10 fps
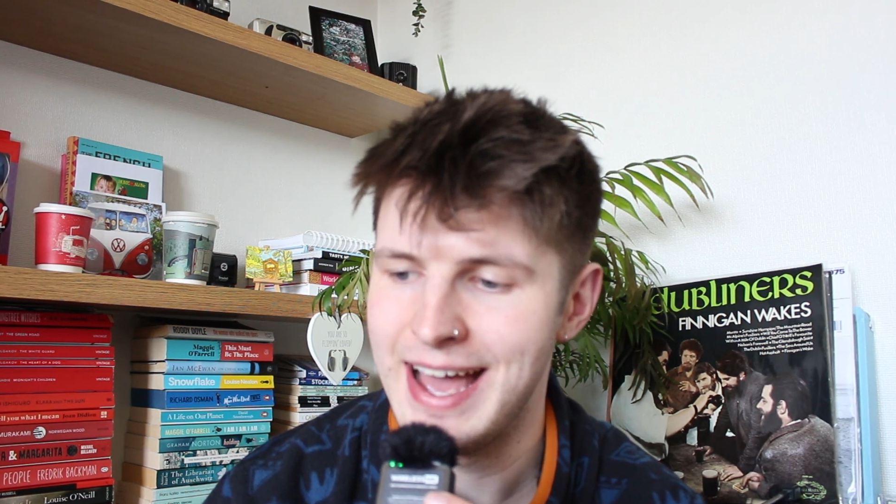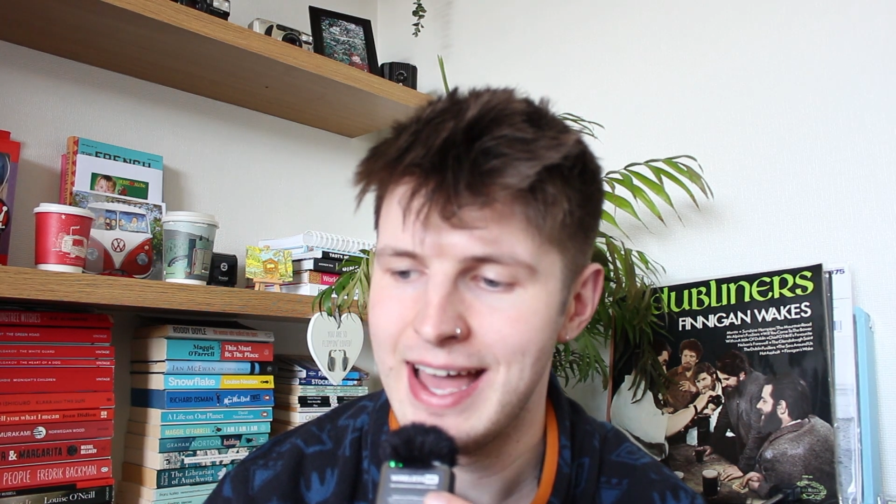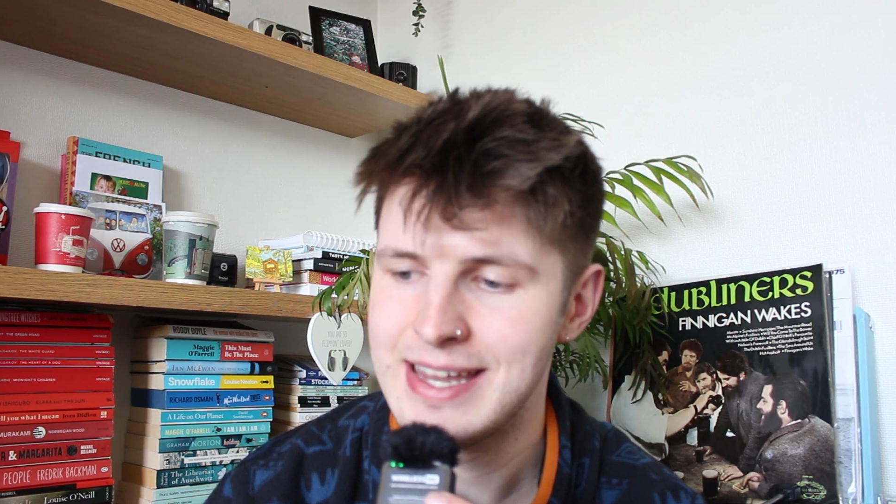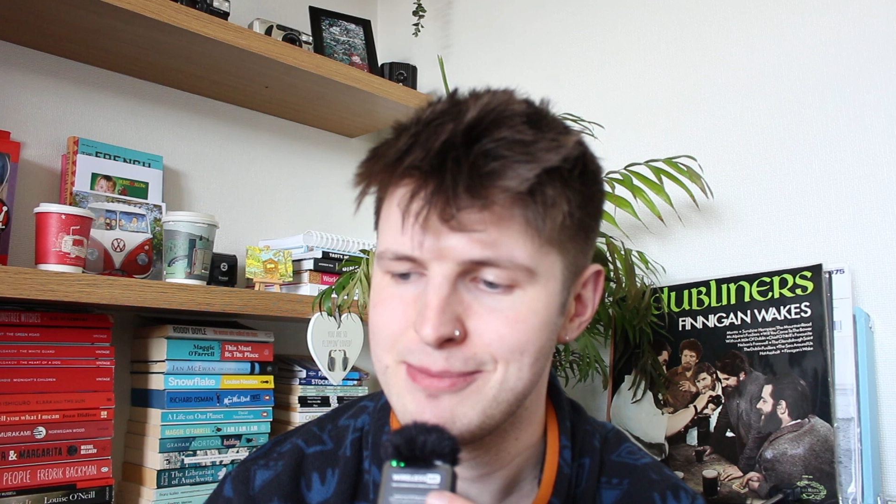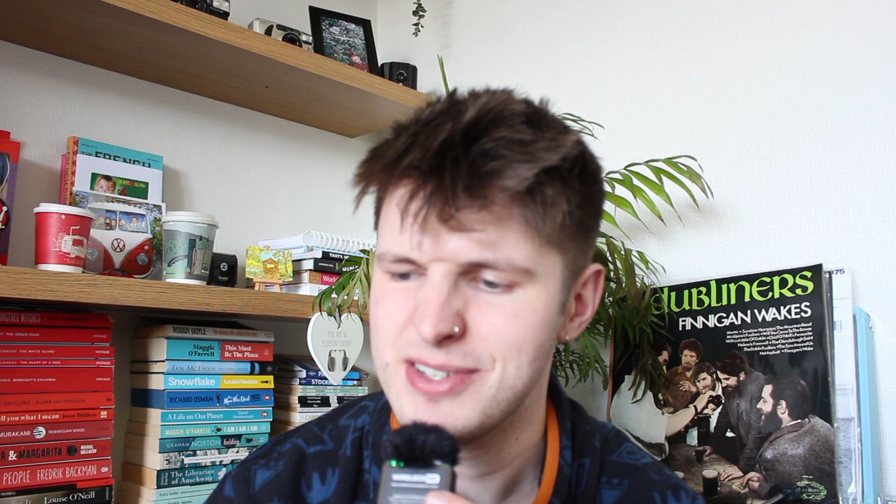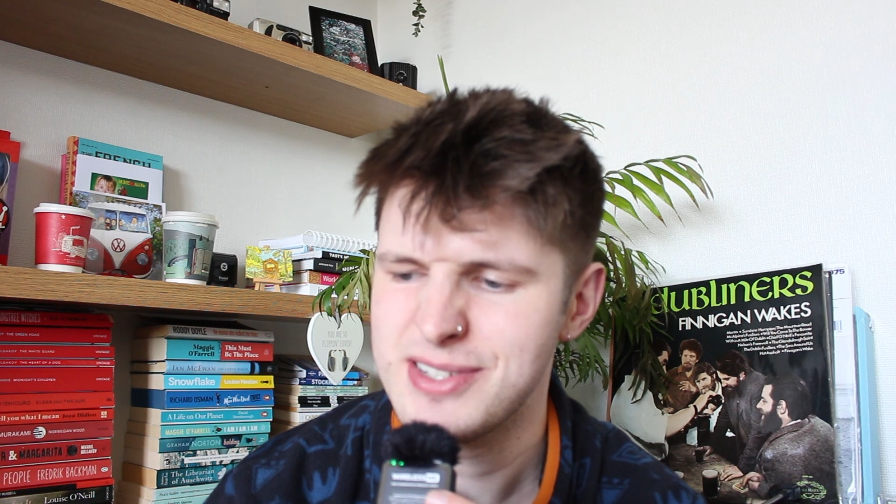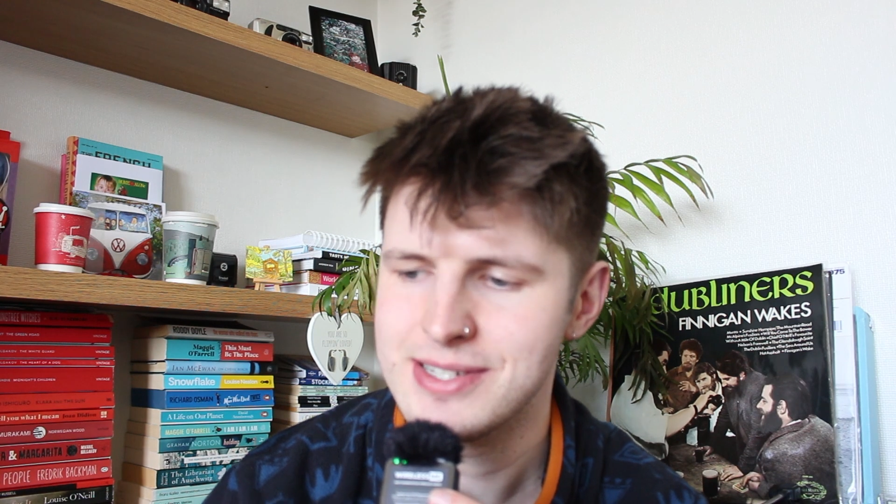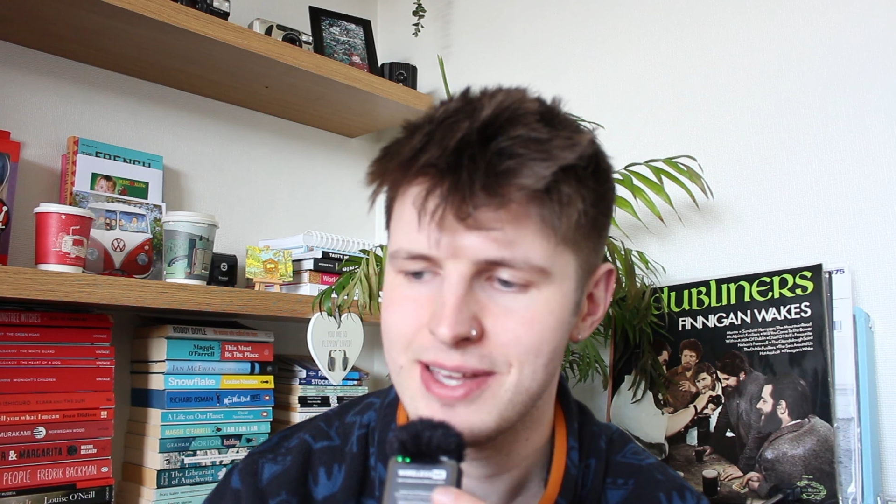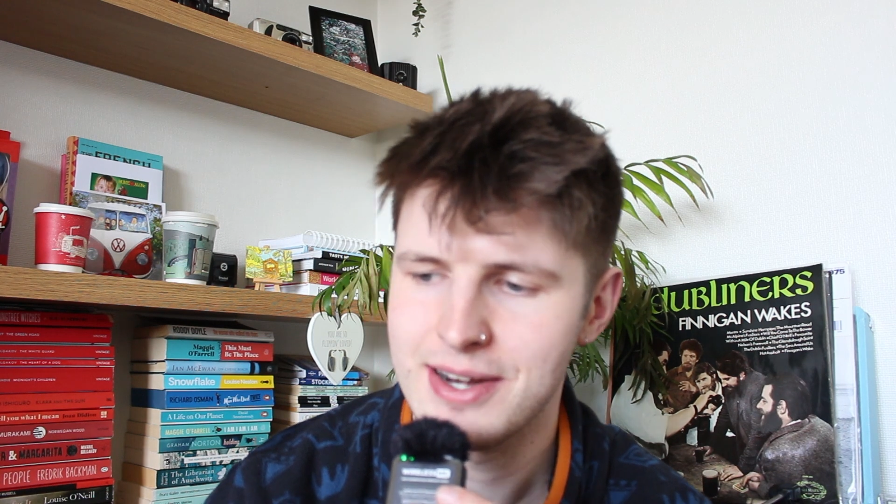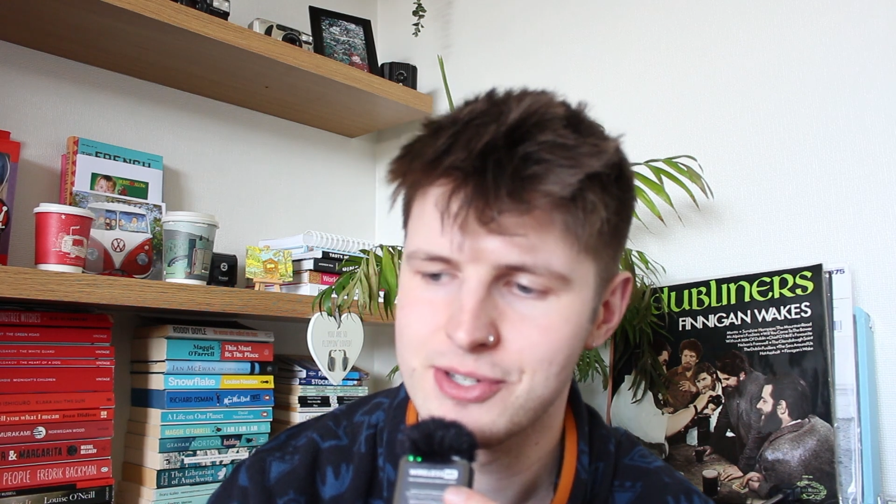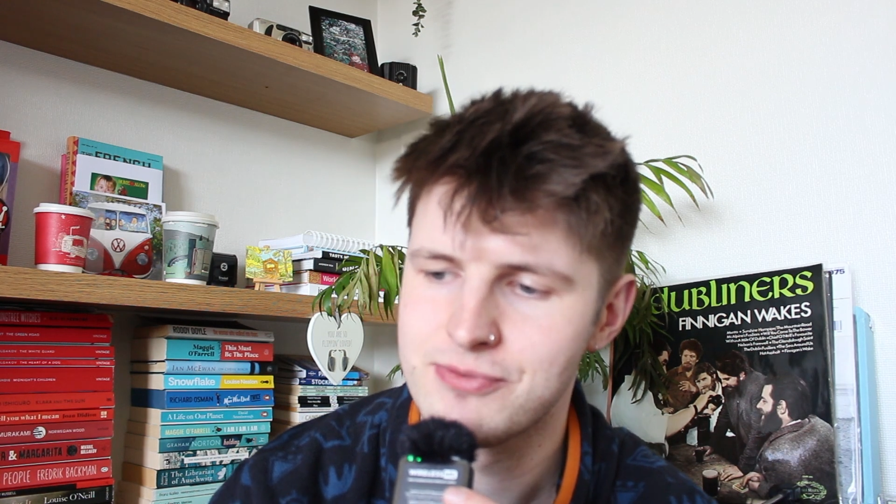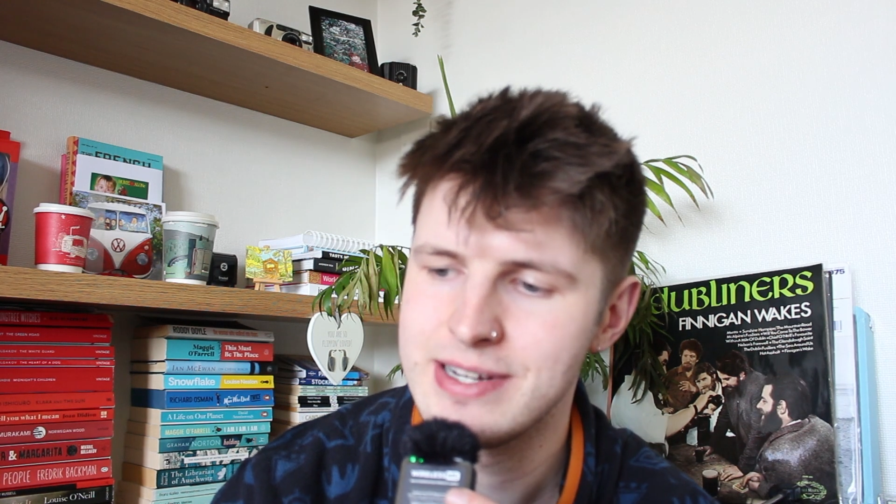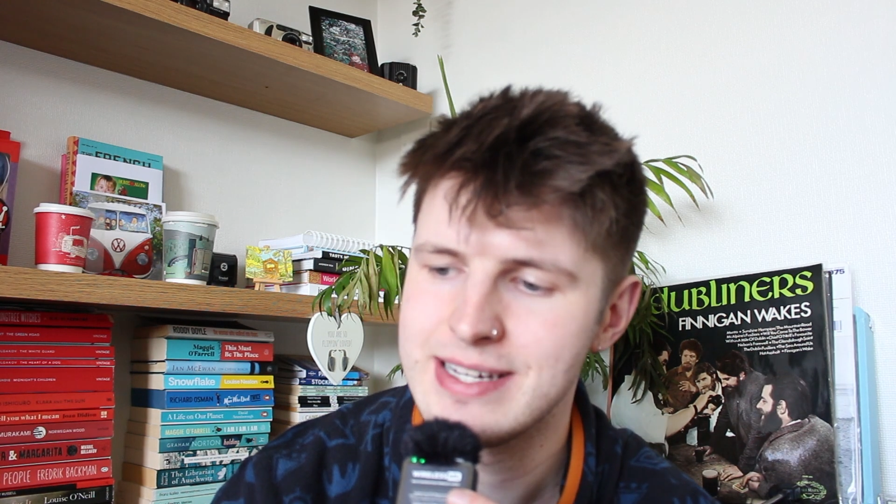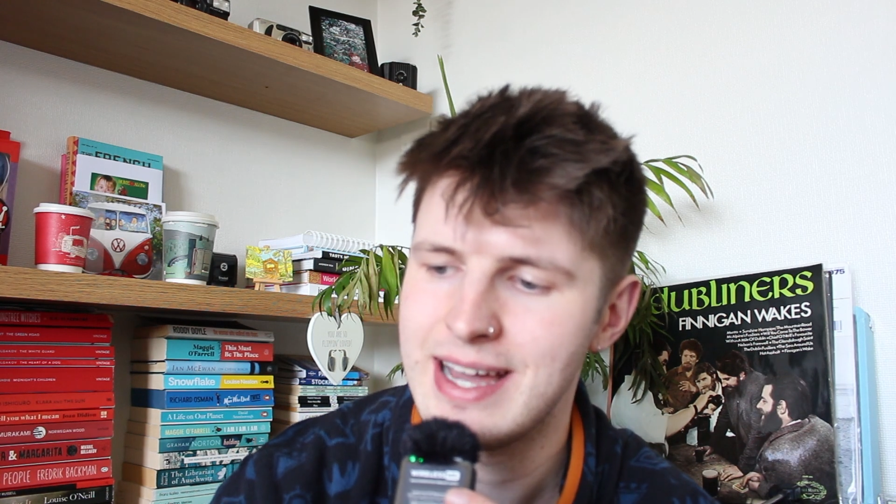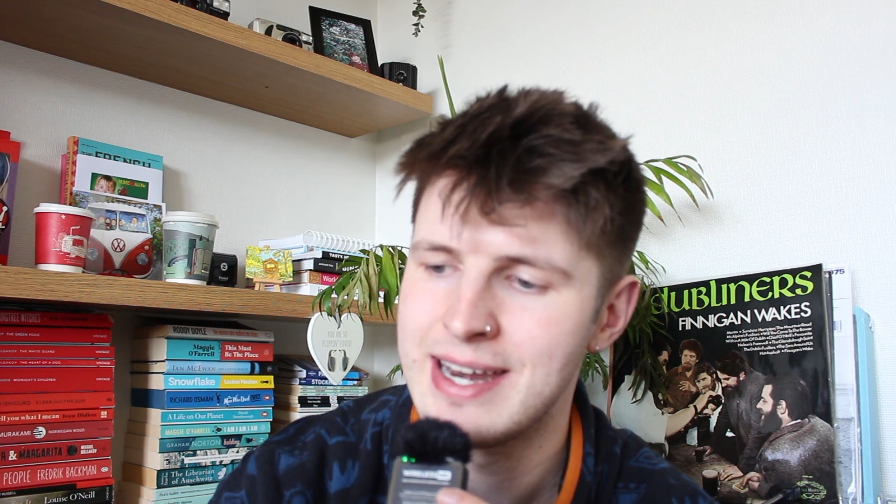and I'm just excited to read it.